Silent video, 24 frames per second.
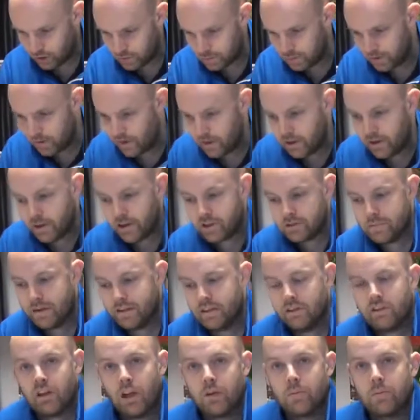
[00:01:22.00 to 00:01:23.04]
lube has
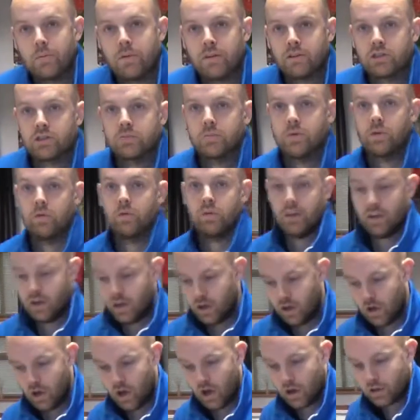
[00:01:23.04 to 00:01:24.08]
made the table much smoother.
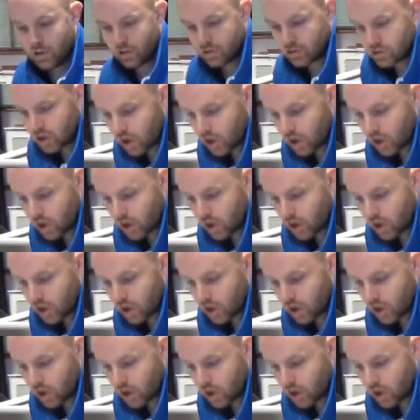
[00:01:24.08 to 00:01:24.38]
A